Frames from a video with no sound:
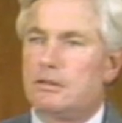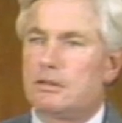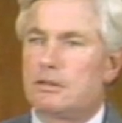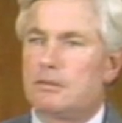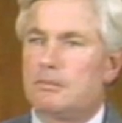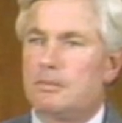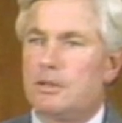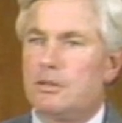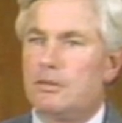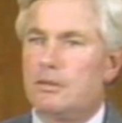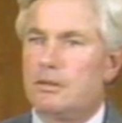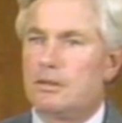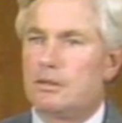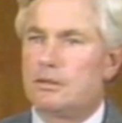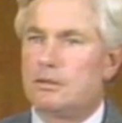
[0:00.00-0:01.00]
of the
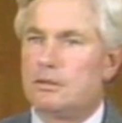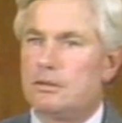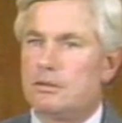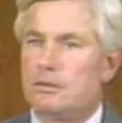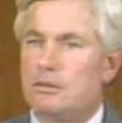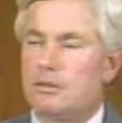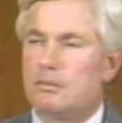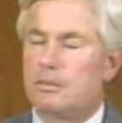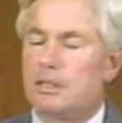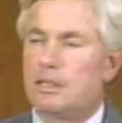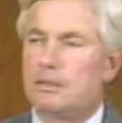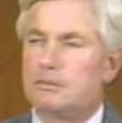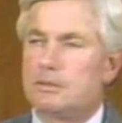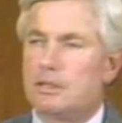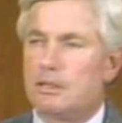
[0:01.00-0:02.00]
computer to the
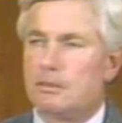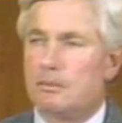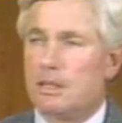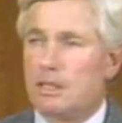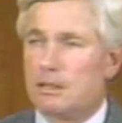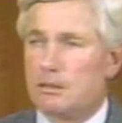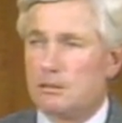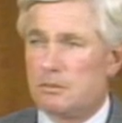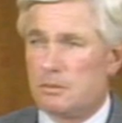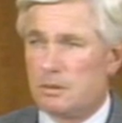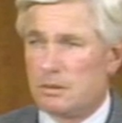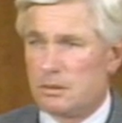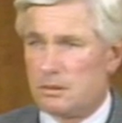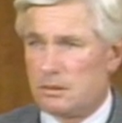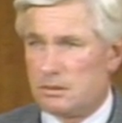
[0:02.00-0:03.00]
problems of the modern
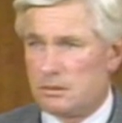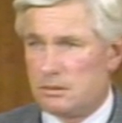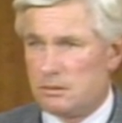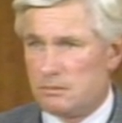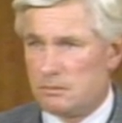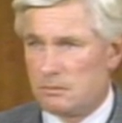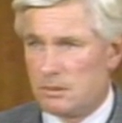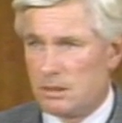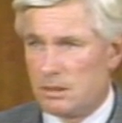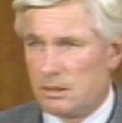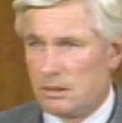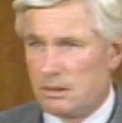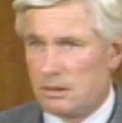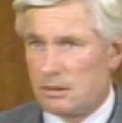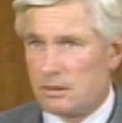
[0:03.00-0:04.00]
world, you
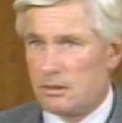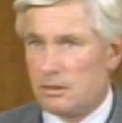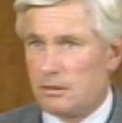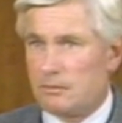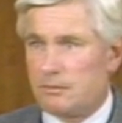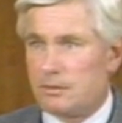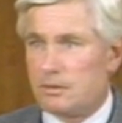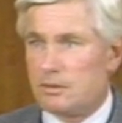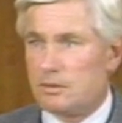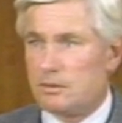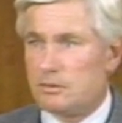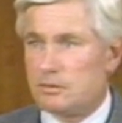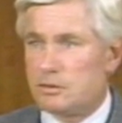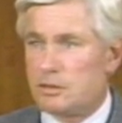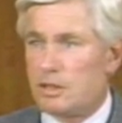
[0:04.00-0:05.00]
called for
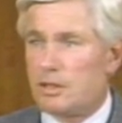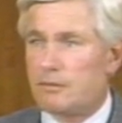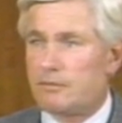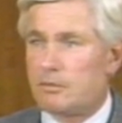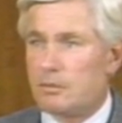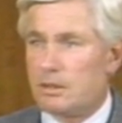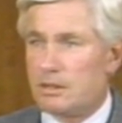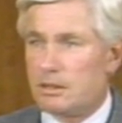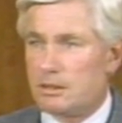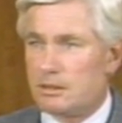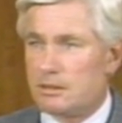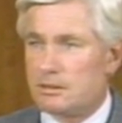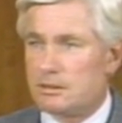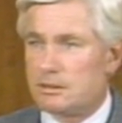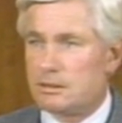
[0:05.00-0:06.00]
new
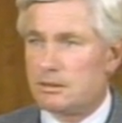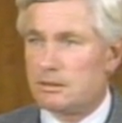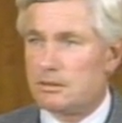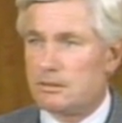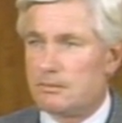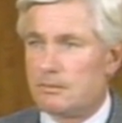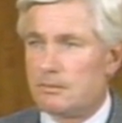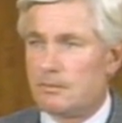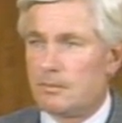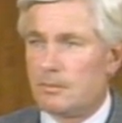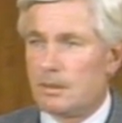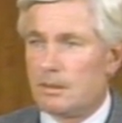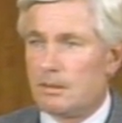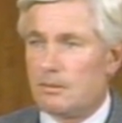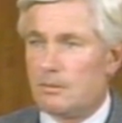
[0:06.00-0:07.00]
software as a
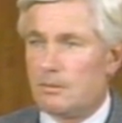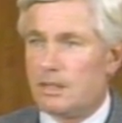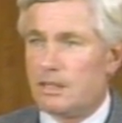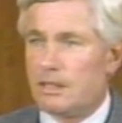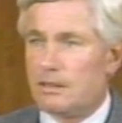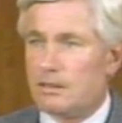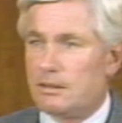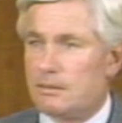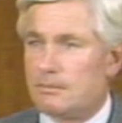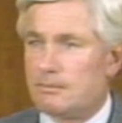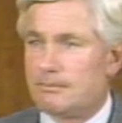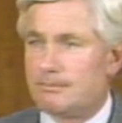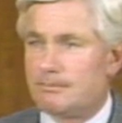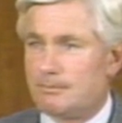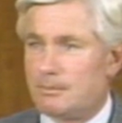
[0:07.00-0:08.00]
way to
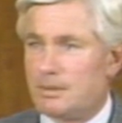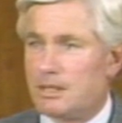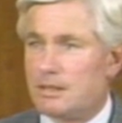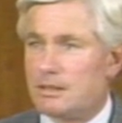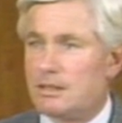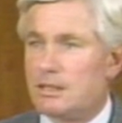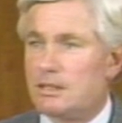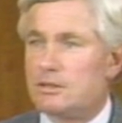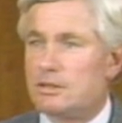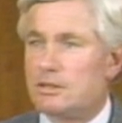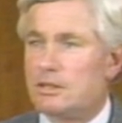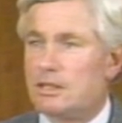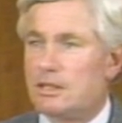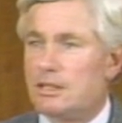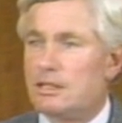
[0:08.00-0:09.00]
bring
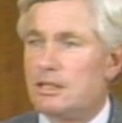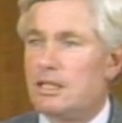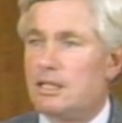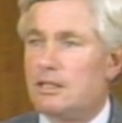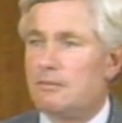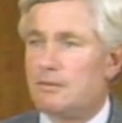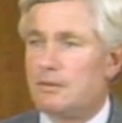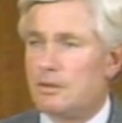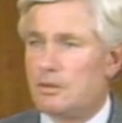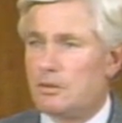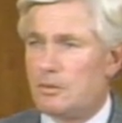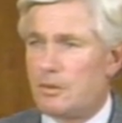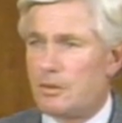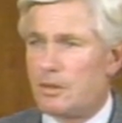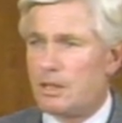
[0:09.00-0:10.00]
attention to the need for
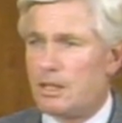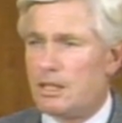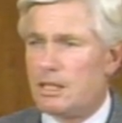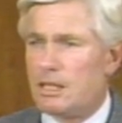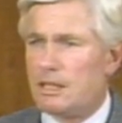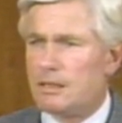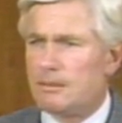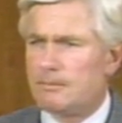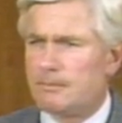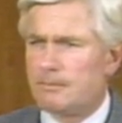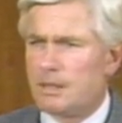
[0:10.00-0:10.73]
new thinking.